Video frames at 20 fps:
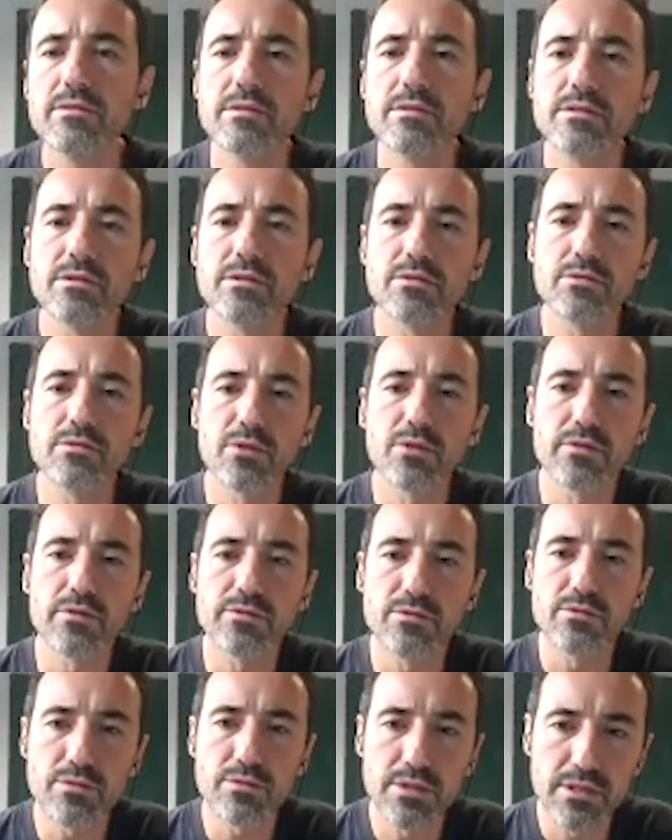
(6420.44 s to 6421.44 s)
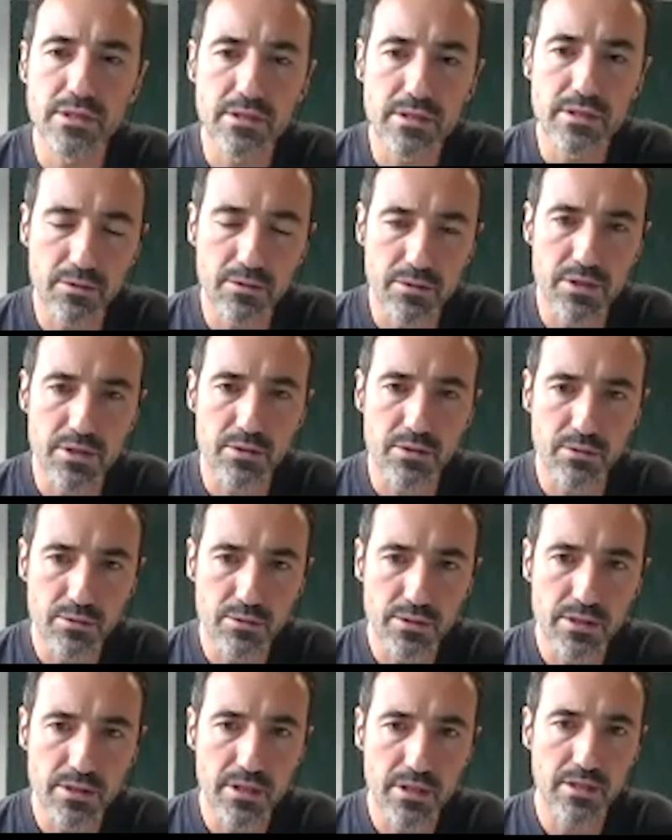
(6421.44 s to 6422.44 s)
so you have two distinguished
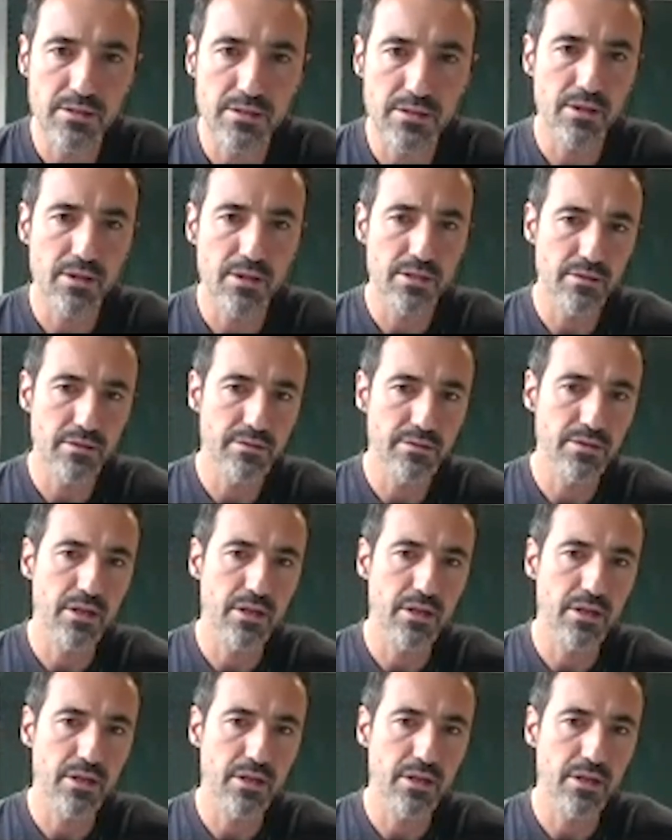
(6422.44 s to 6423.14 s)
roots and the rest of the